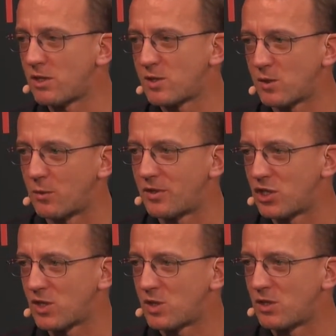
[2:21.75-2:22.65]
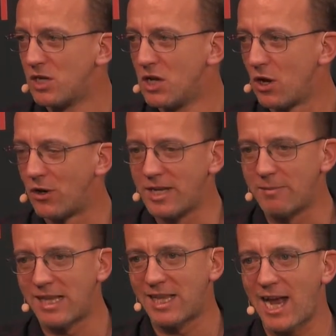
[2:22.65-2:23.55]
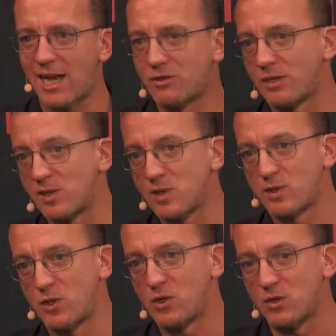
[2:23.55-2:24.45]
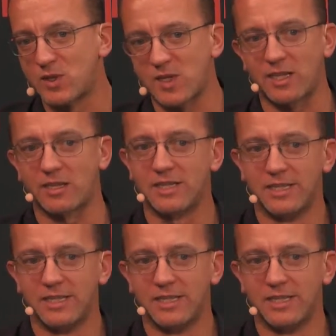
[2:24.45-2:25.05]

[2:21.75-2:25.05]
So with just an email address, you could send